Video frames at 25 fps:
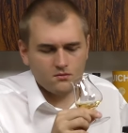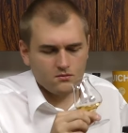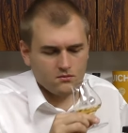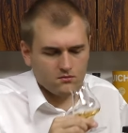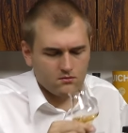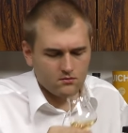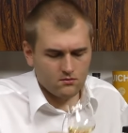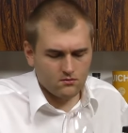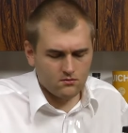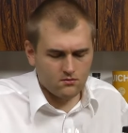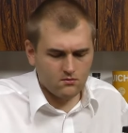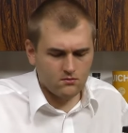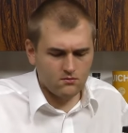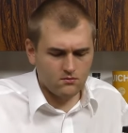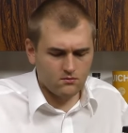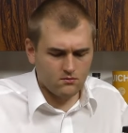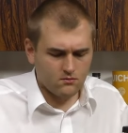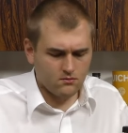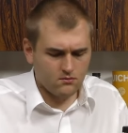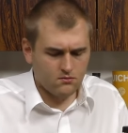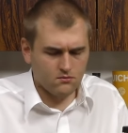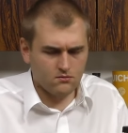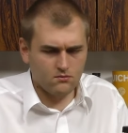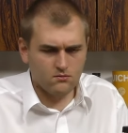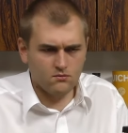
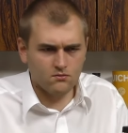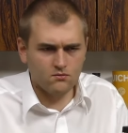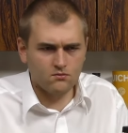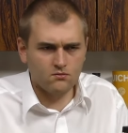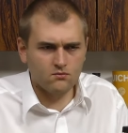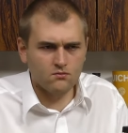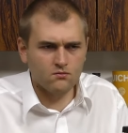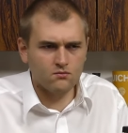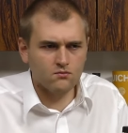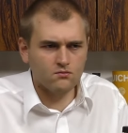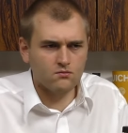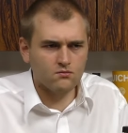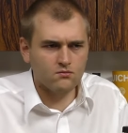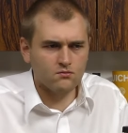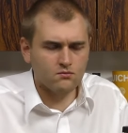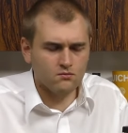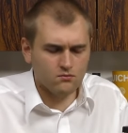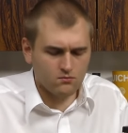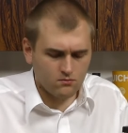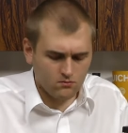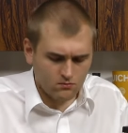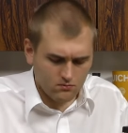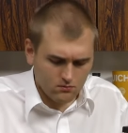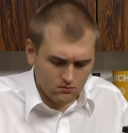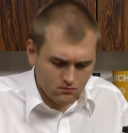
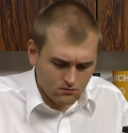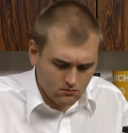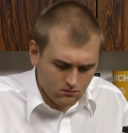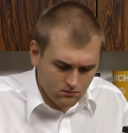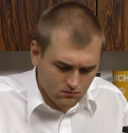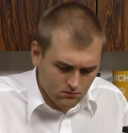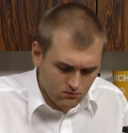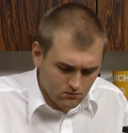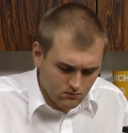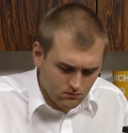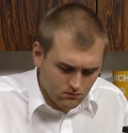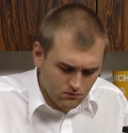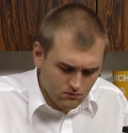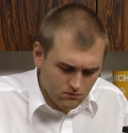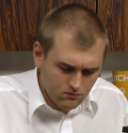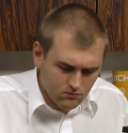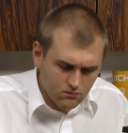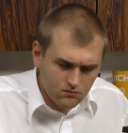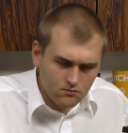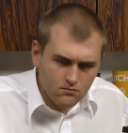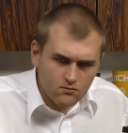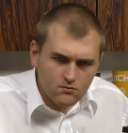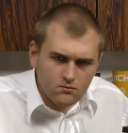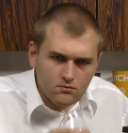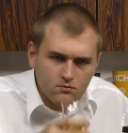
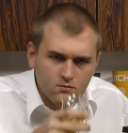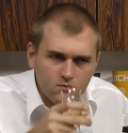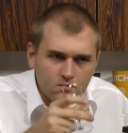Nobody speaks.